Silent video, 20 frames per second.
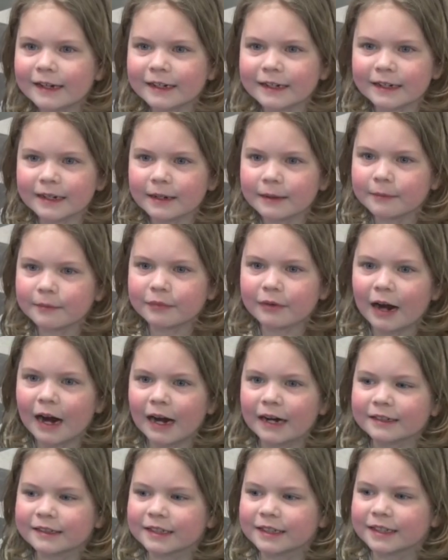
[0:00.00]
didn't
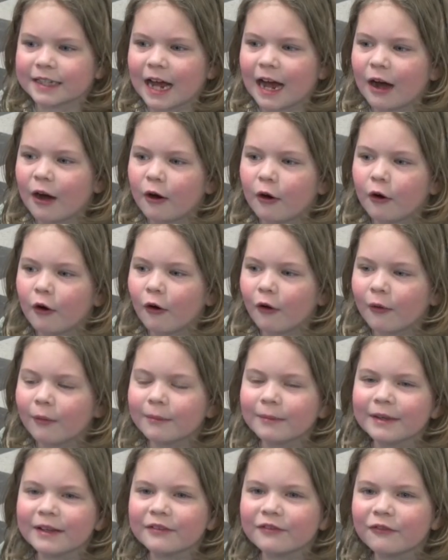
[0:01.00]
practice at
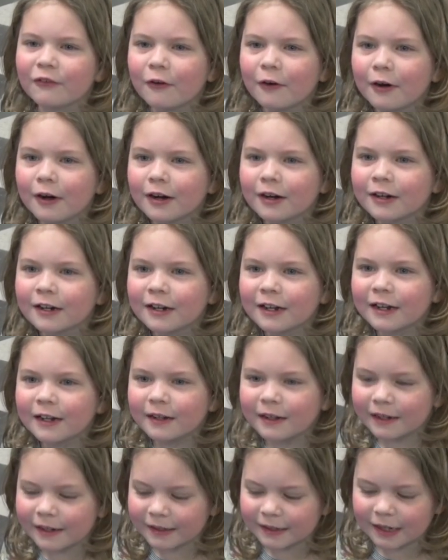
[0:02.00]
home before.
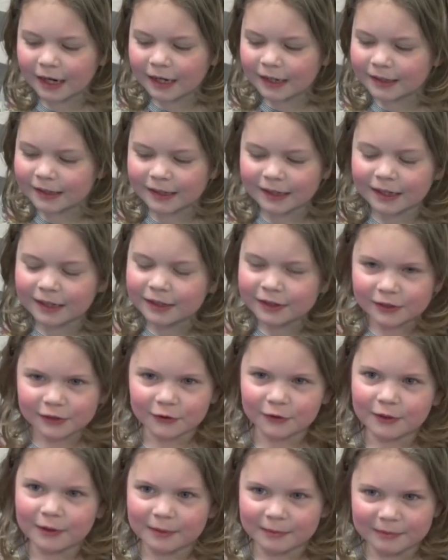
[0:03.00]
And I
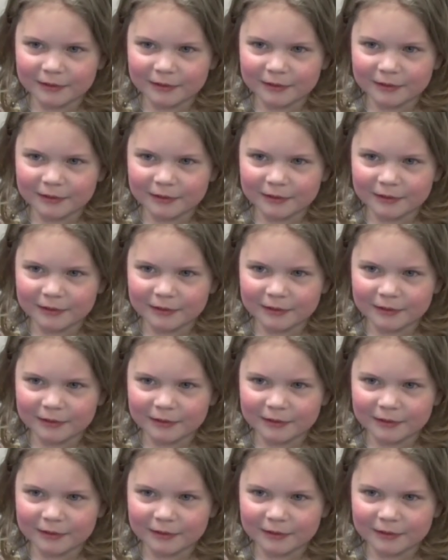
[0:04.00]
didn't do it